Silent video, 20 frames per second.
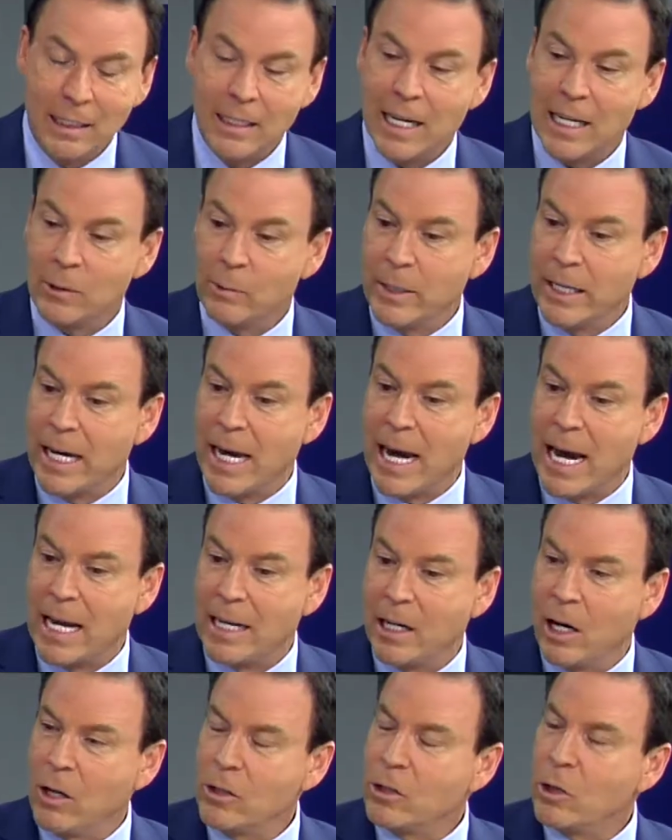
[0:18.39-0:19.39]
as we can.
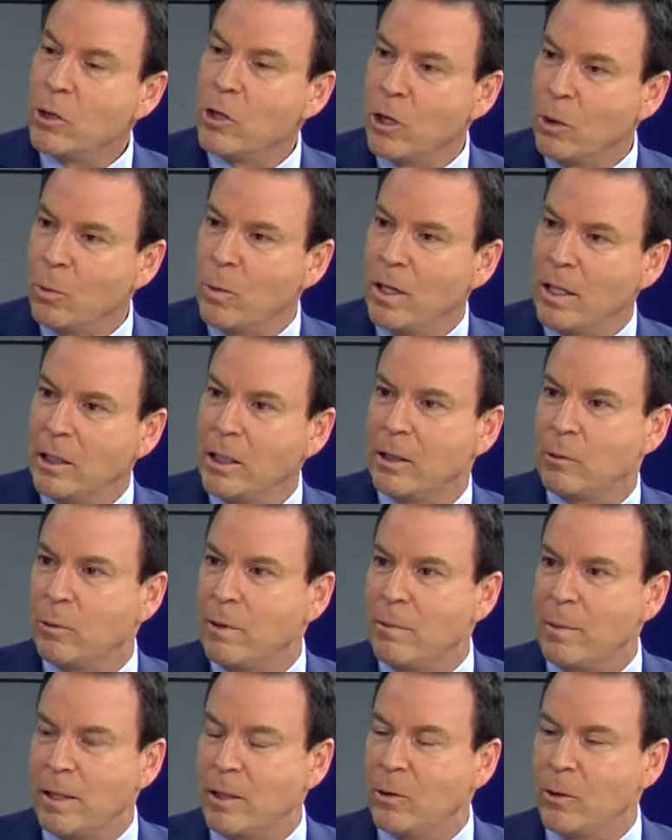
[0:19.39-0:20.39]
And also, look,
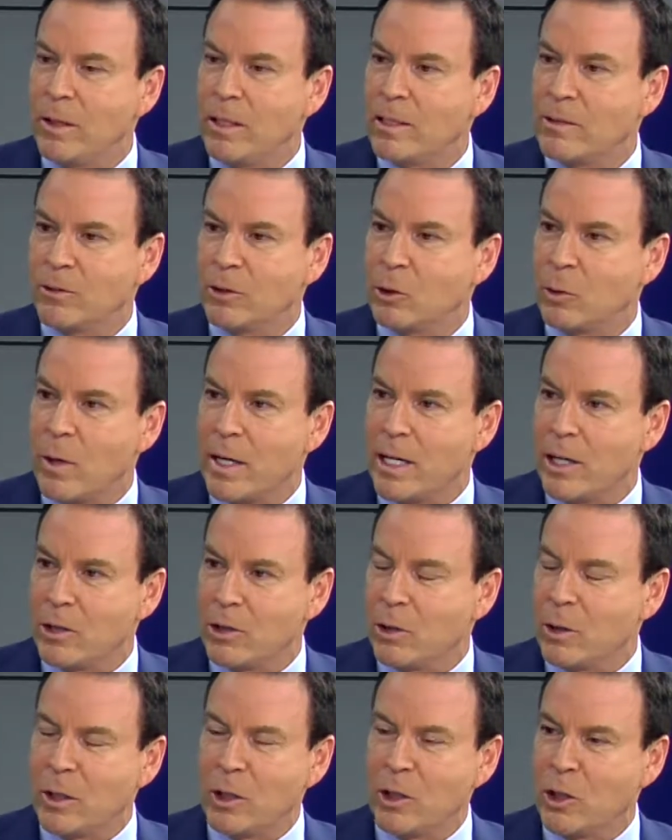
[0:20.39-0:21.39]
we've been doing this for 20
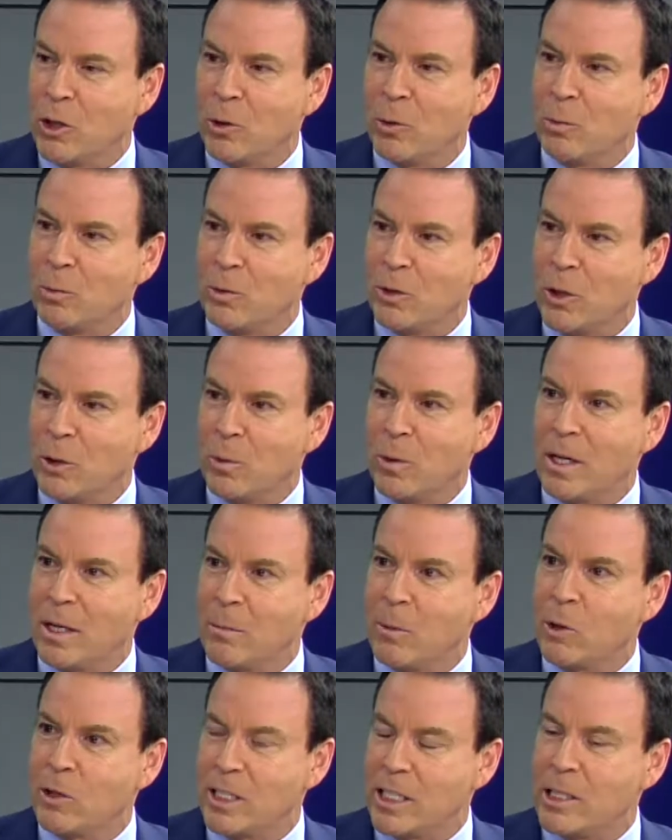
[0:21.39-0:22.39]
years. You're one of the
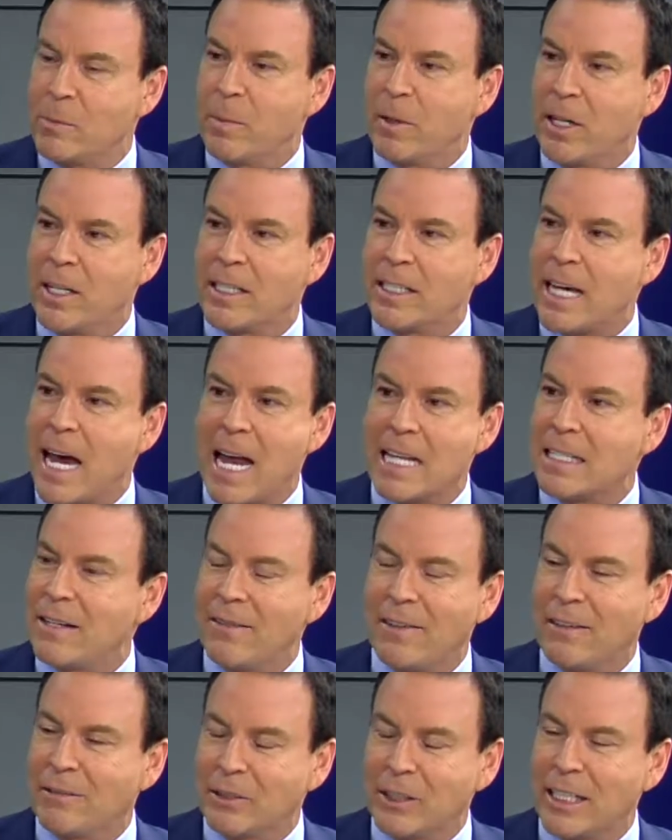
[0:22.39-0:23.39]
most experienced guys I've
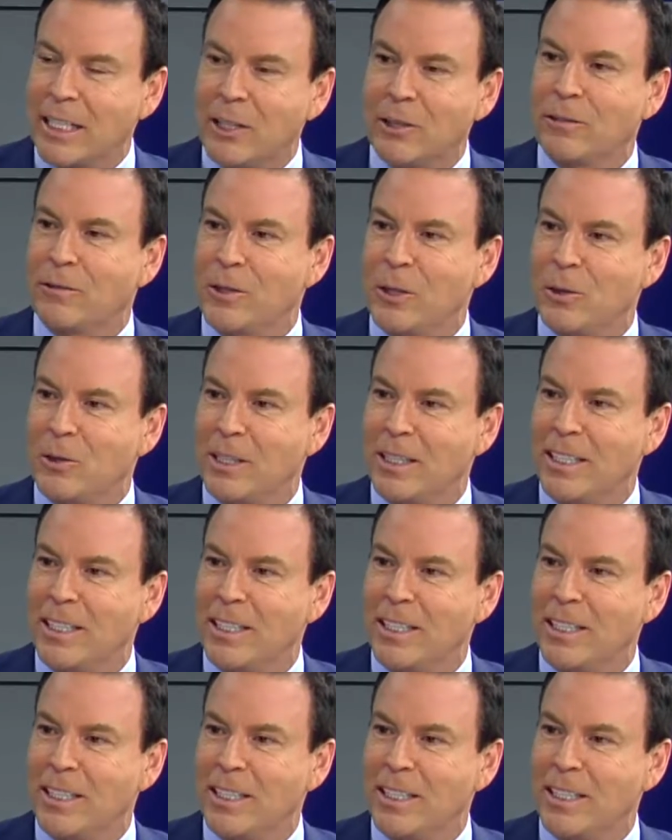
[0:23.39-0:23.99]
ever interviewed